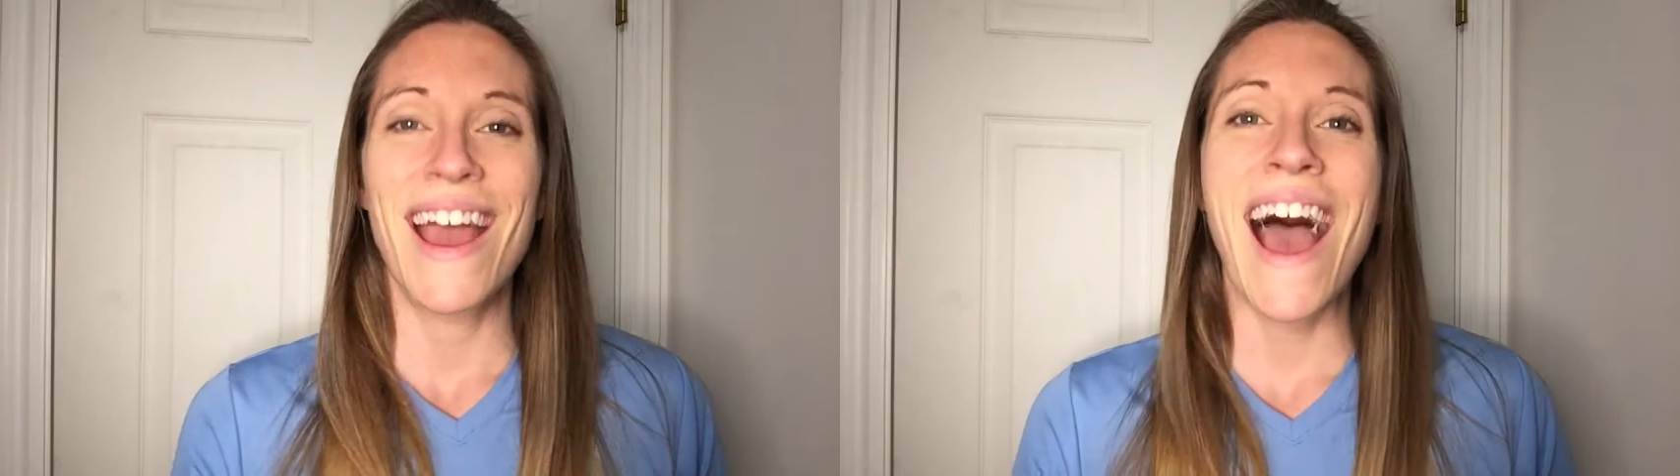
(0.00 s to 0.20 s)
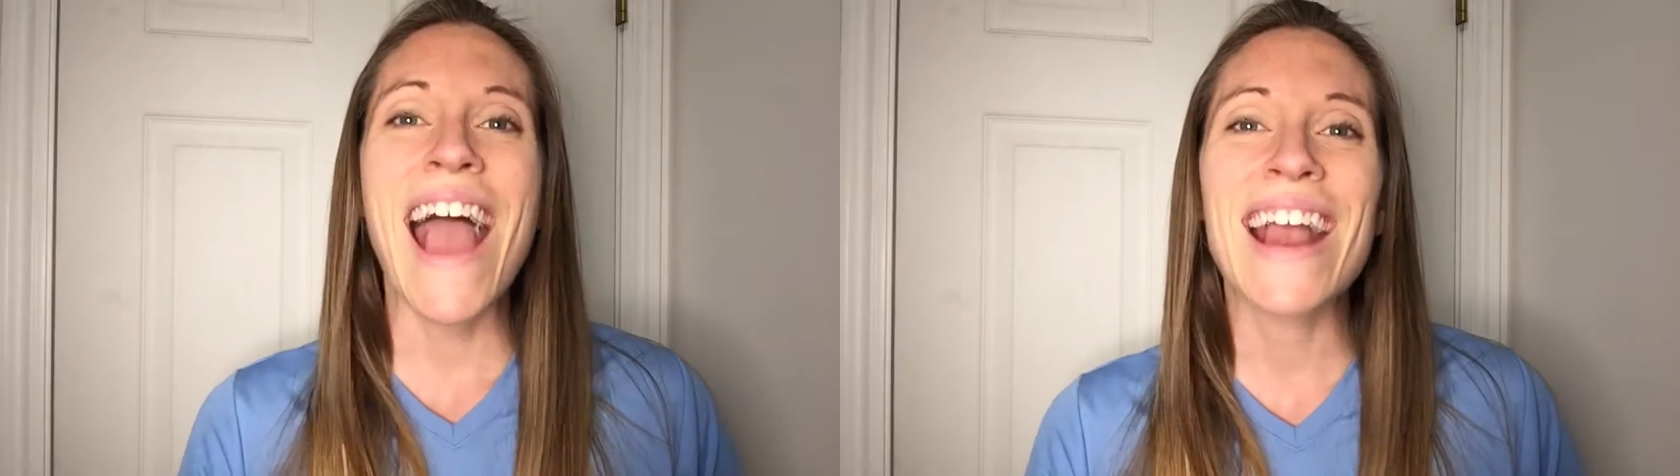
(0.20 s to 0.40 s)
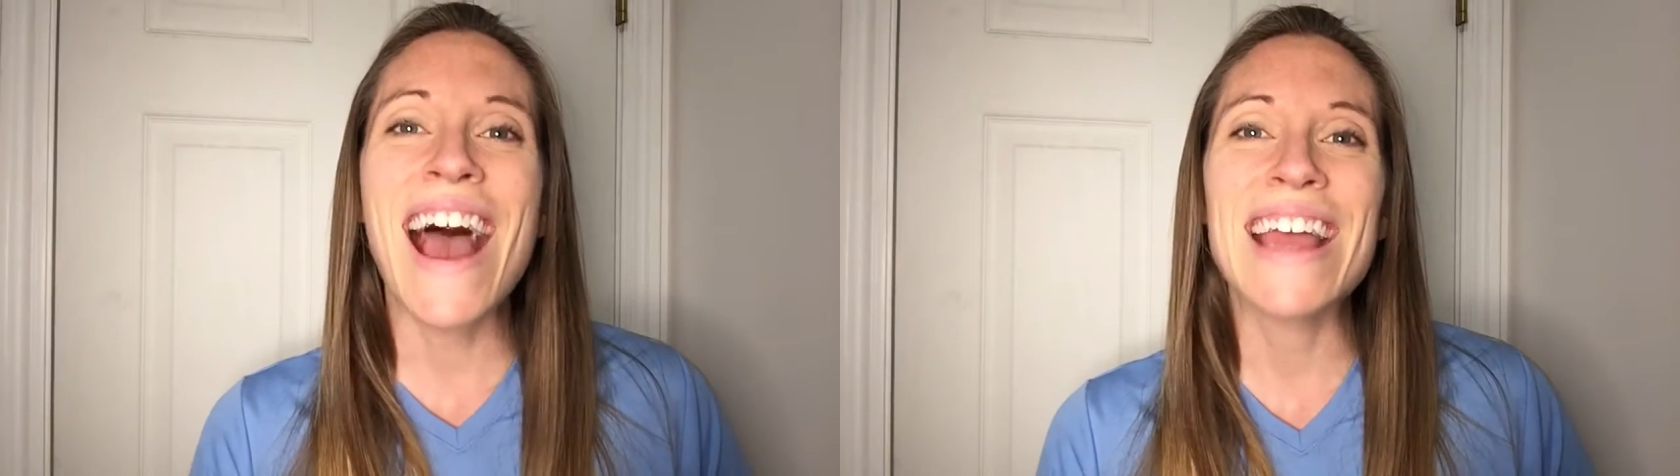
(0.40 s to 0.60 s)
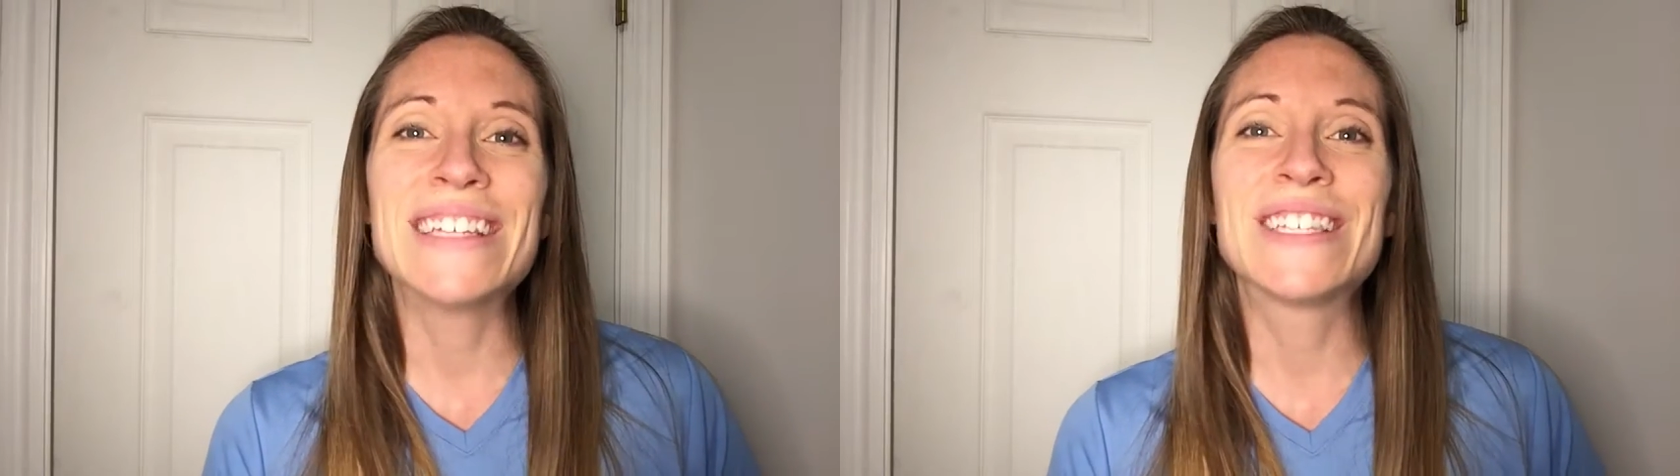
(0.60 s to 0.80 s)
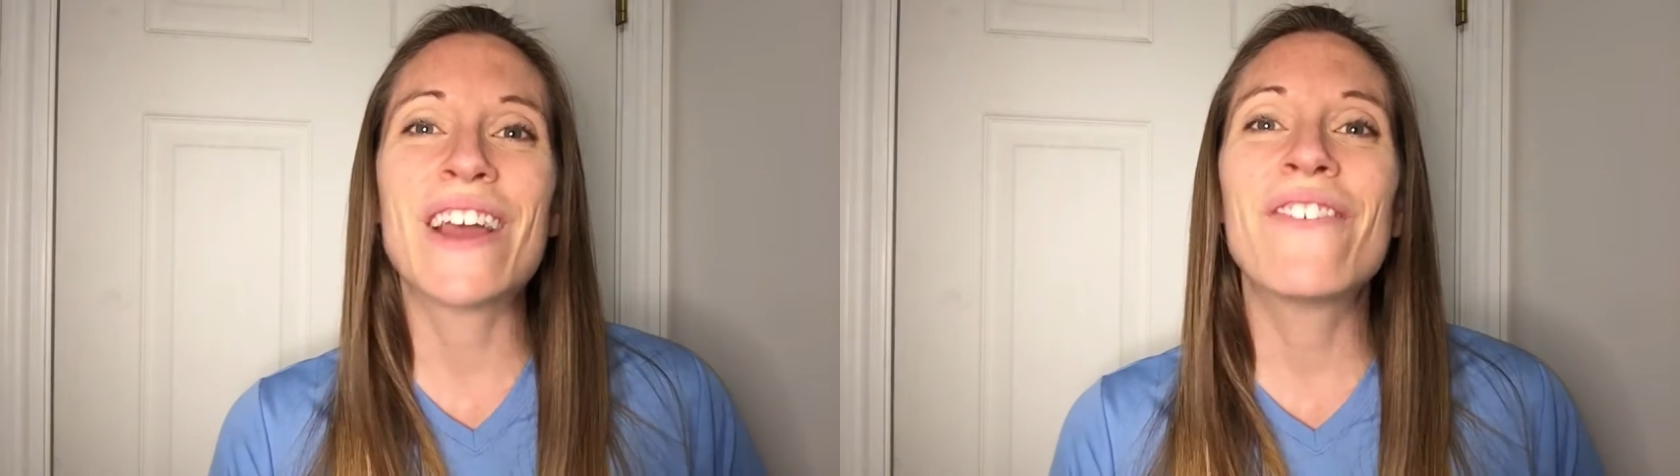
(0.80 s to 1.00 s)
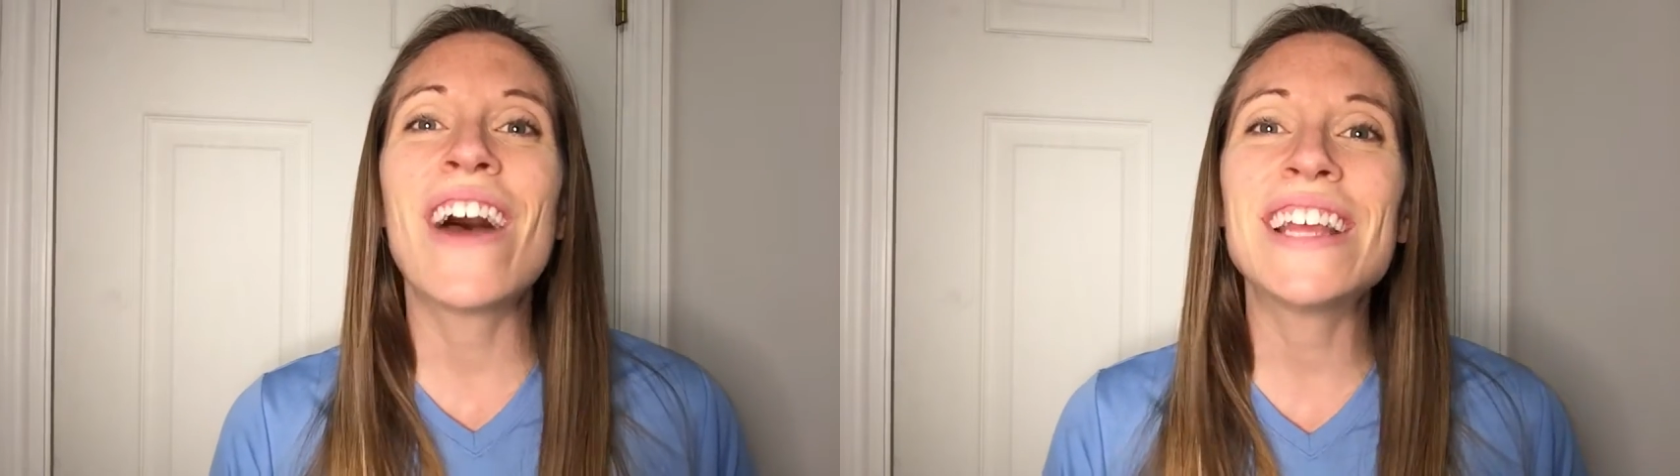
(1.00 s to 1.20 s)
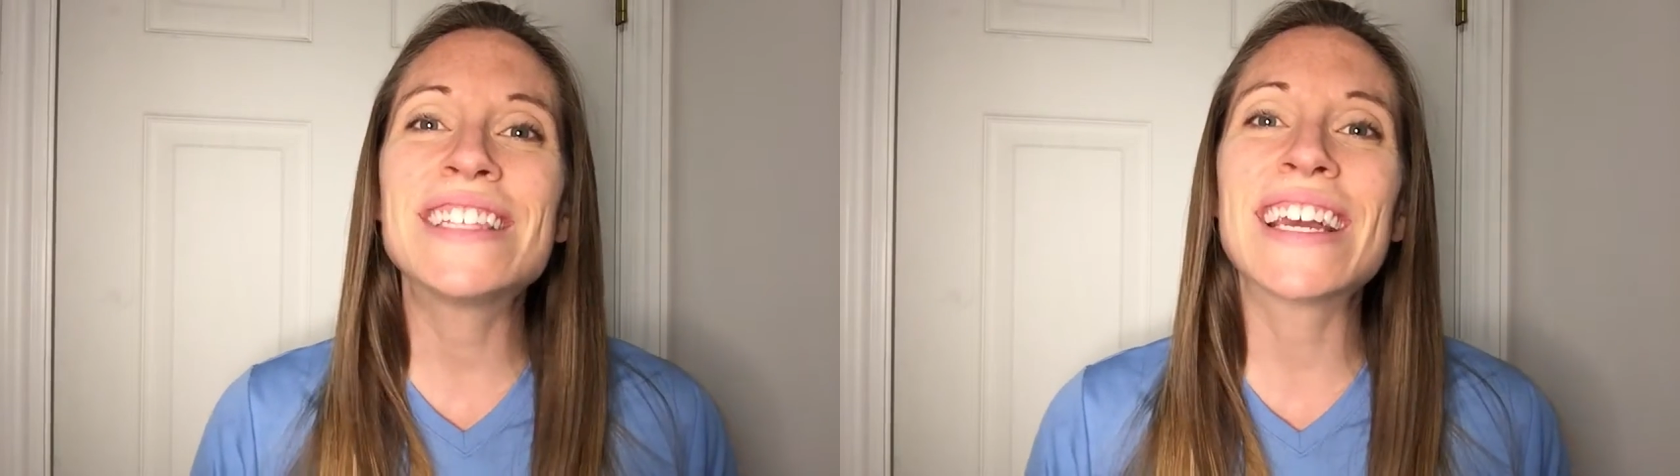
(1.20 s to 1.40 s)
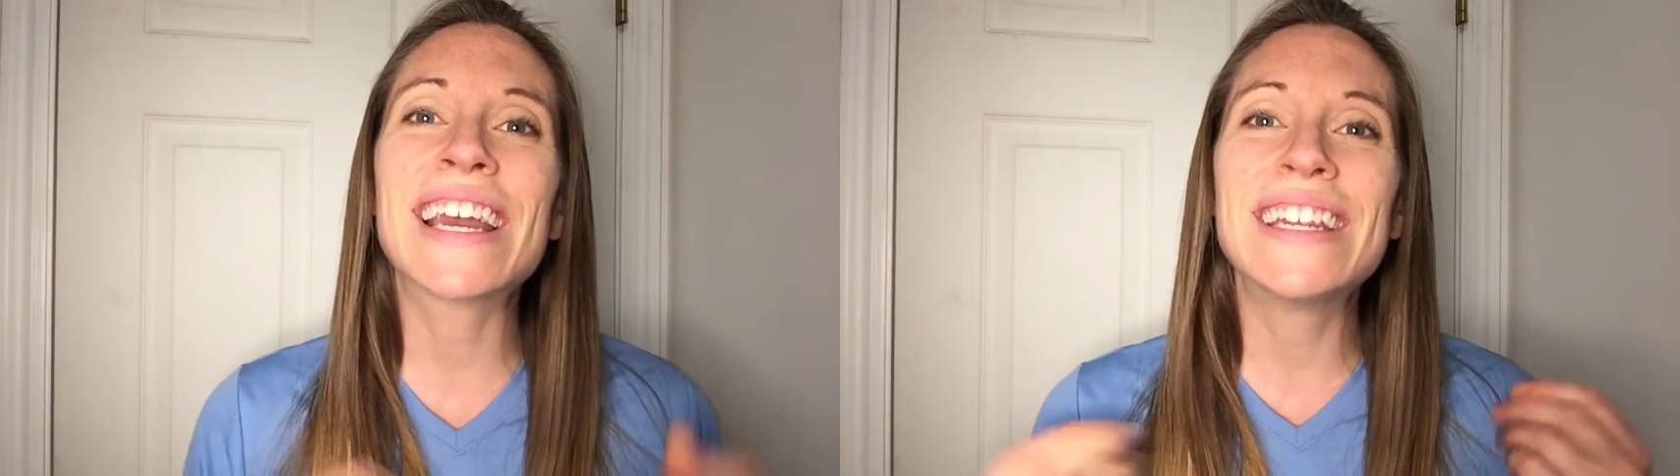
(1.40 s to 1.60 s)
Hi guys, so I
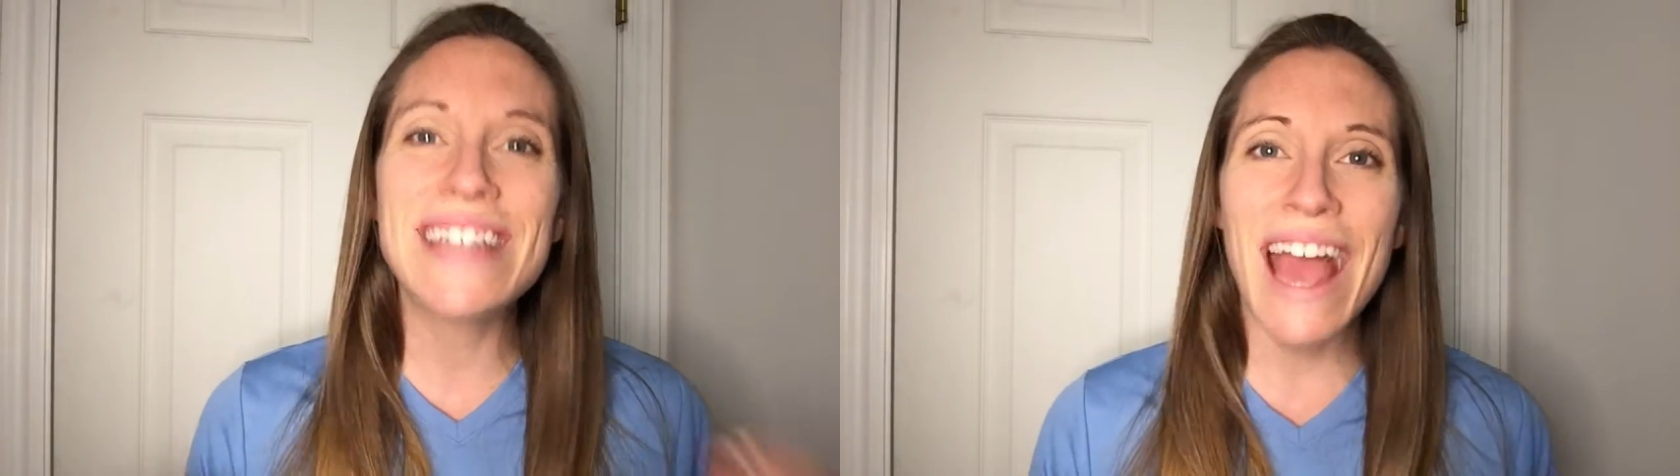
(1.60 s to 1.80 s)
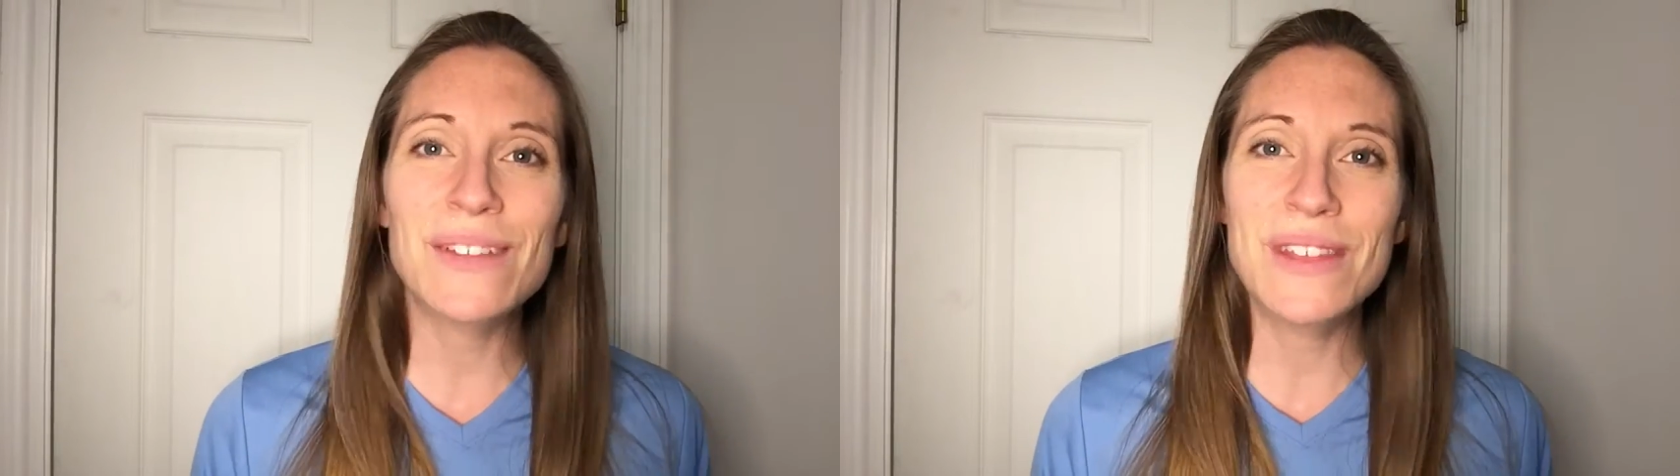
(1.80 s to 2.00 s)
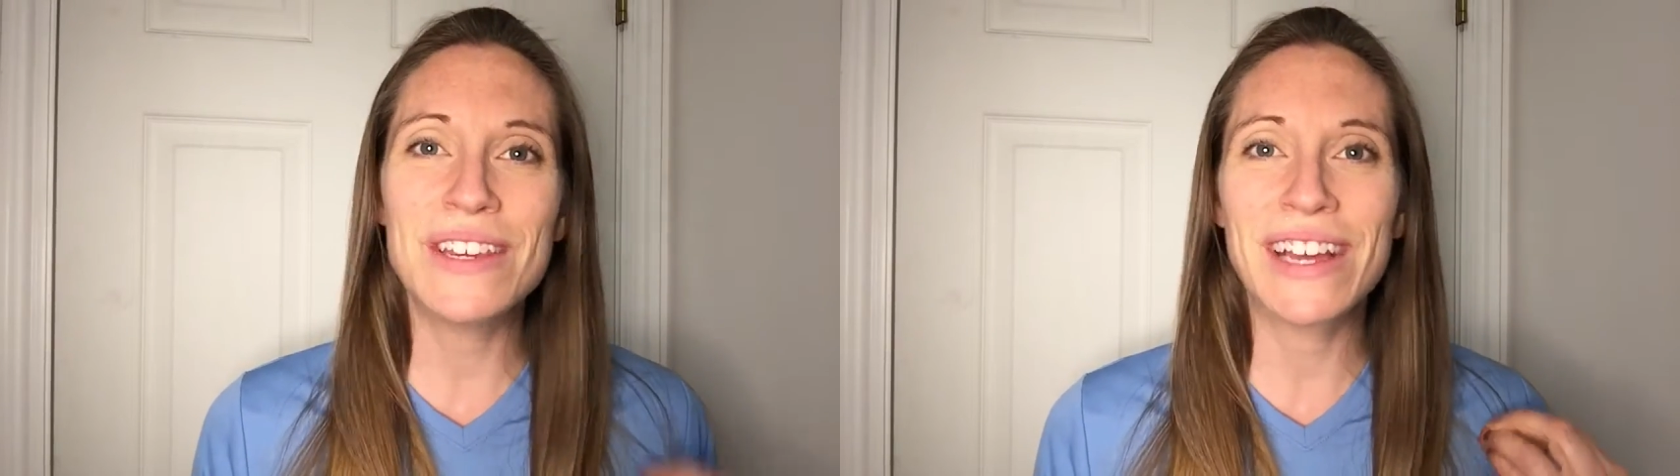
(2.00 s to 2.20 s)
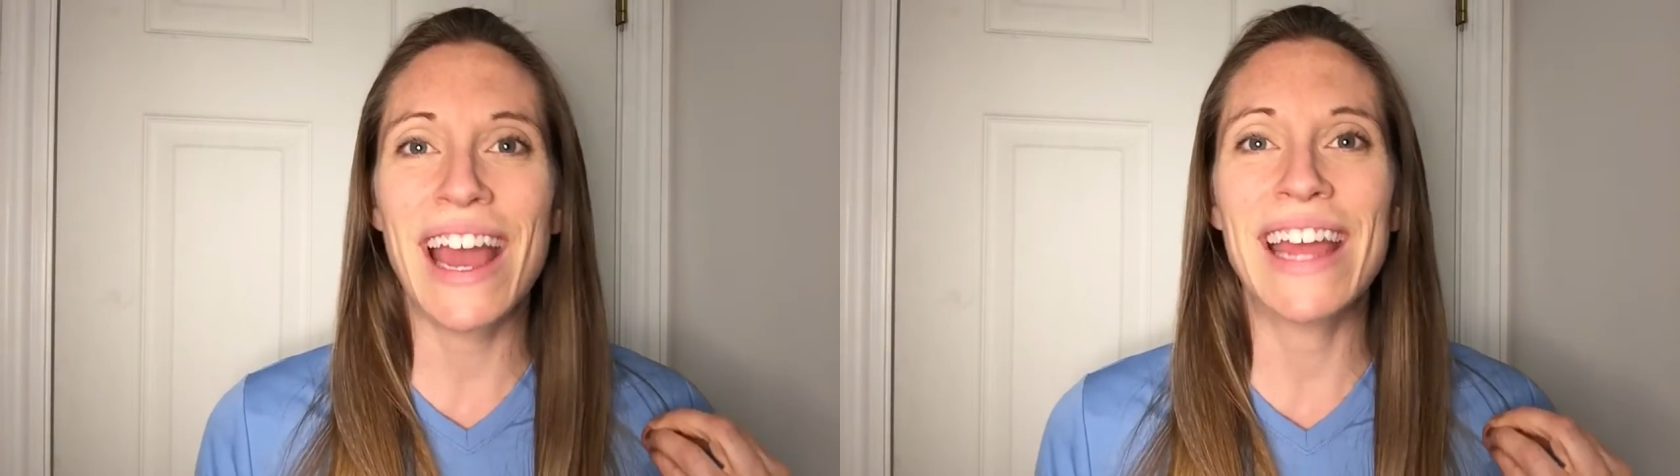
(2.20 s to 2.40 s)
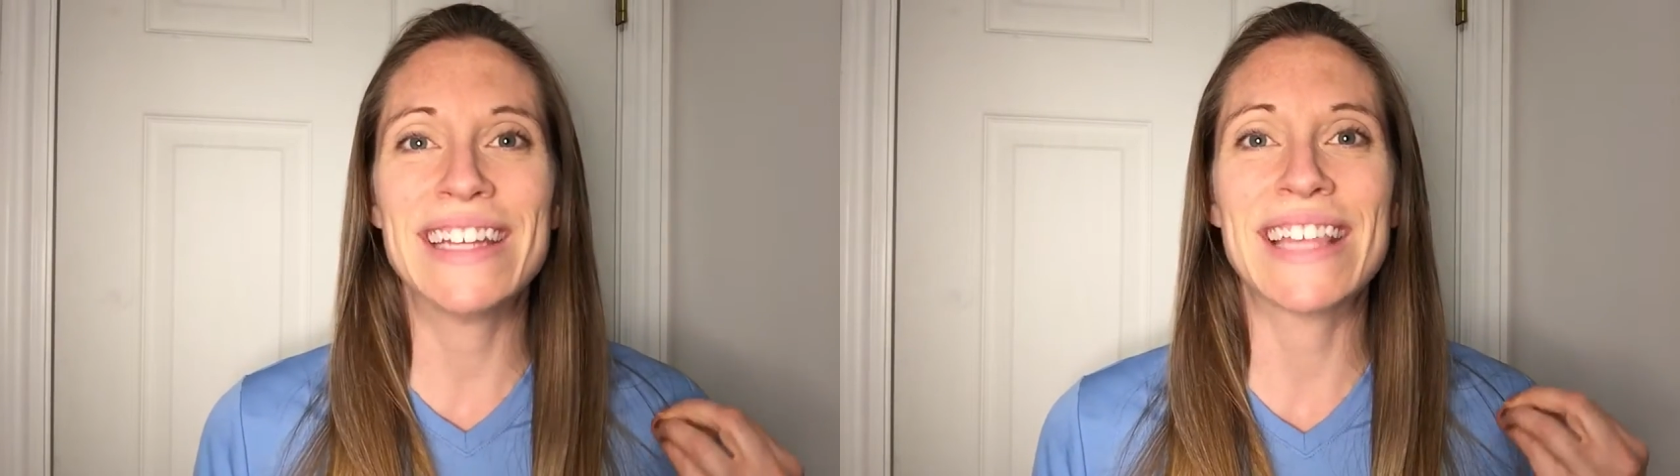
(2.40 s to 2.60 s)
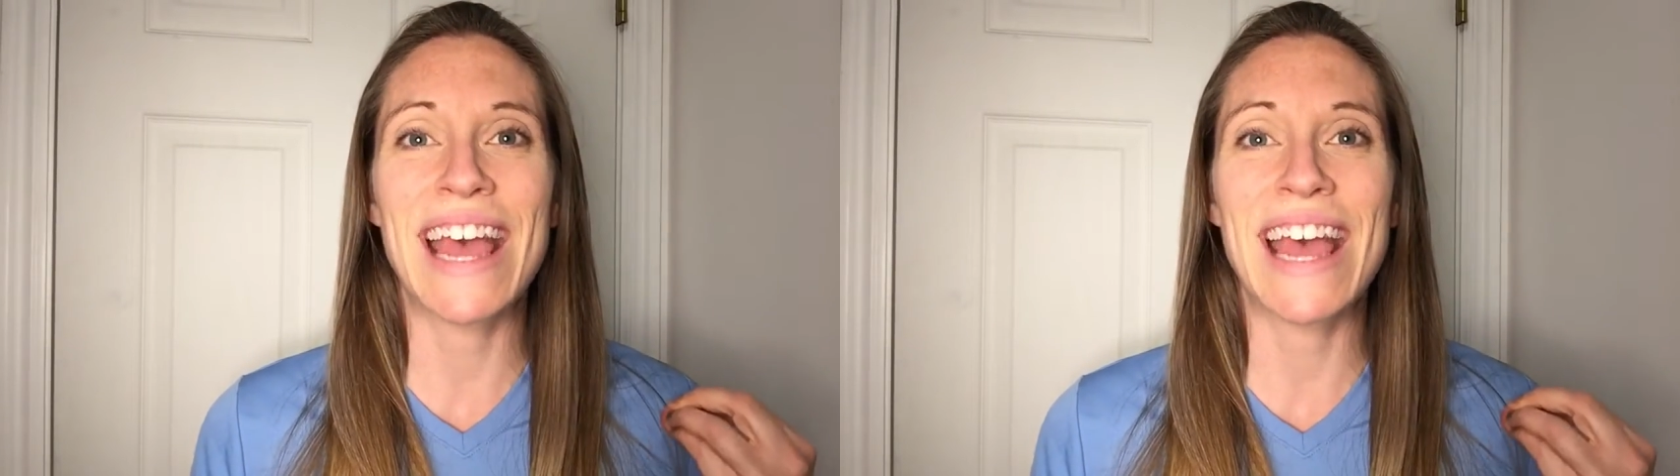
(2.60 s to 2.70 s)
wanted to connect with you guys